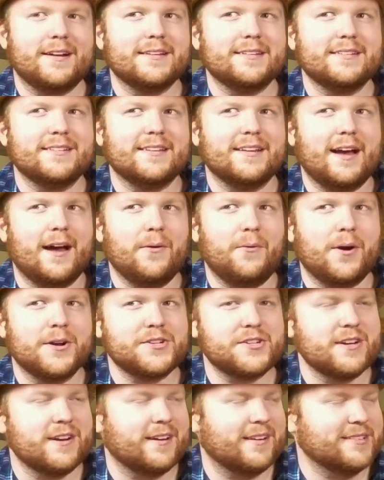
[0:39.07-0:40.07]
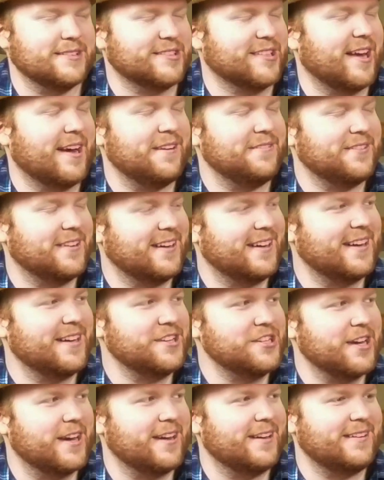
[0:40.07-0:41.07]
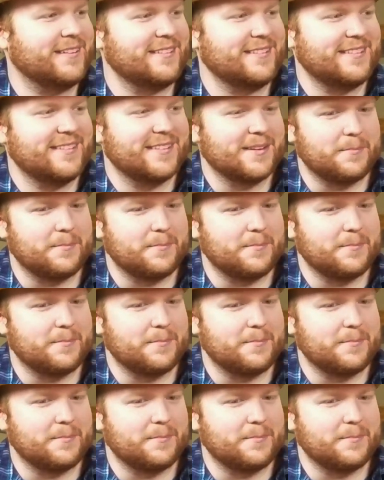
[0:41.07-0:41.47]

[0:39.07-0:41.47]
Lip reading: I mean, I watched it on Sci-Fi Channel.